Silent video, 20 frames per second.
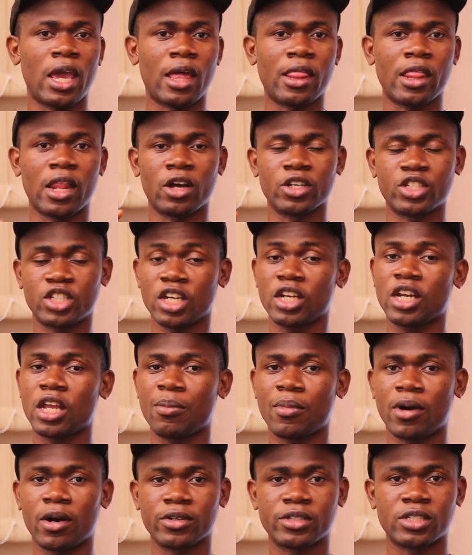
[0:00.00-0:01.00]
and then I'll check
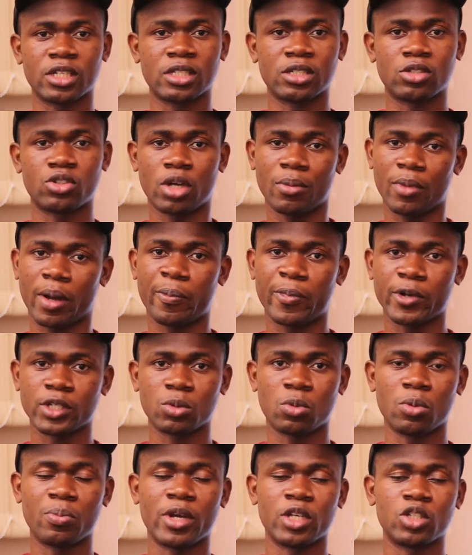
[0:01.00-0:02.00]
them out and try my
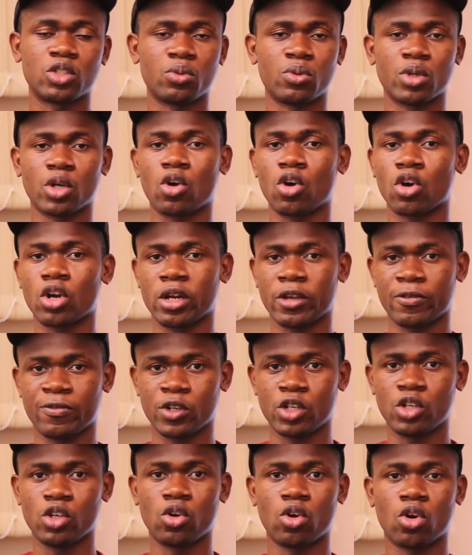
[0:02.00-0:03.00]
possible best to record the
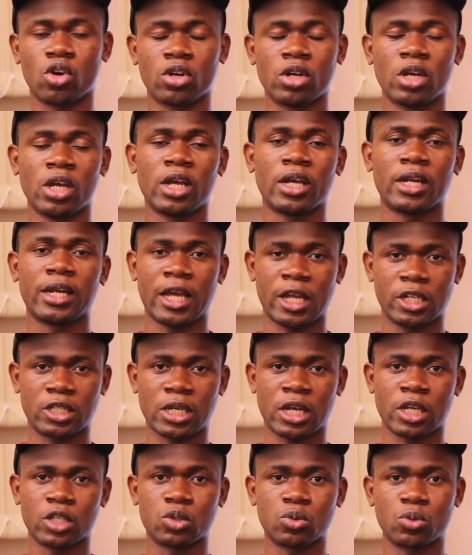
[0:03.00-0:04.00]
video on
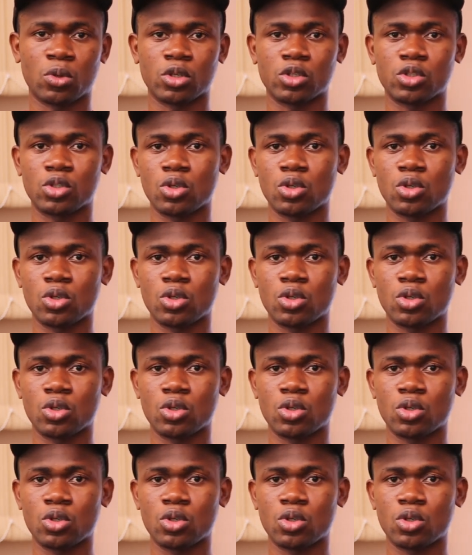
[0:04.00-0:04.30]
that as well.